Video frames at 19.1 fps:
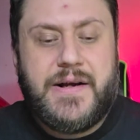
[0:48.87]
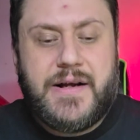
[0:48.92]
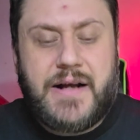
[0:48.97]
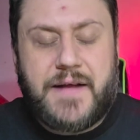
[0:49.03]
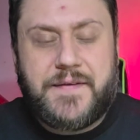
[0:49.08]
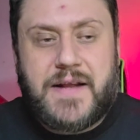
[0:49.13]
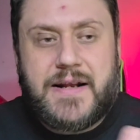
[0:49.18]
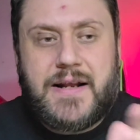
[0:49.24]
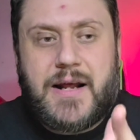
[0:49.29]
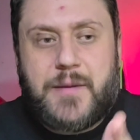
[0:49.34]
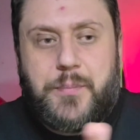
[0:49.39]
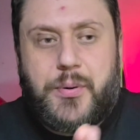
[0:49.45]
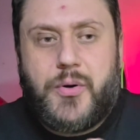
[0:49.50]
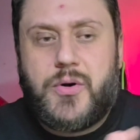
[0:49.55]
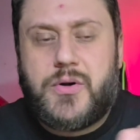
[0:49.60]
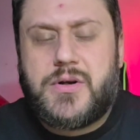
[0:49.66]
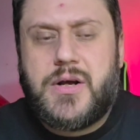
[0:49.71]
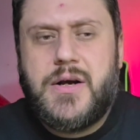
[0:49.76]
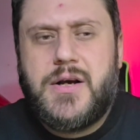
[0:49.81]
And then they
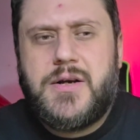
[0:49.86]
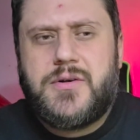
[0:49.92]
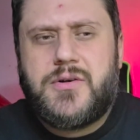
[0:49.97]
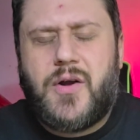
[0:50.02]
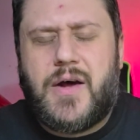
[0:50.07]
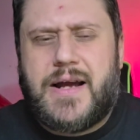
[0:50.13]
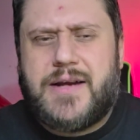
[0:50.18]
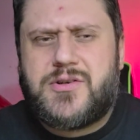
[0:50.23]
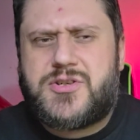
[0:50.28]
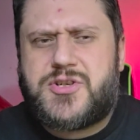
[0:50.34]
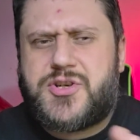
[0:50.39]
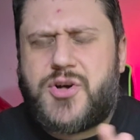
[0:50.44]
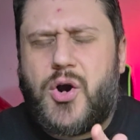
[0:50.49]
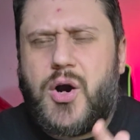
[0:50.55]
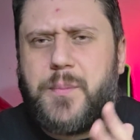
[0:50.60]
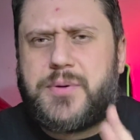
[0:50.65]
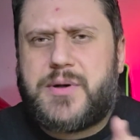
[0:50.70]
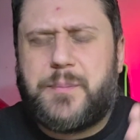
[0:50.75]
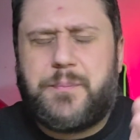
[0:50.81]
put like
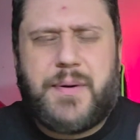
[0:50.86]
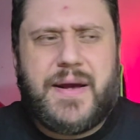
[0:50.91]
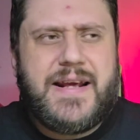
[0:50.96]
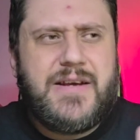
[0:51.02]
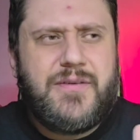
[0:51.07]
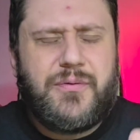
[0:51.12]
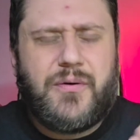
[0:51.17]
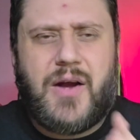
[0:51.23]
chopped beef,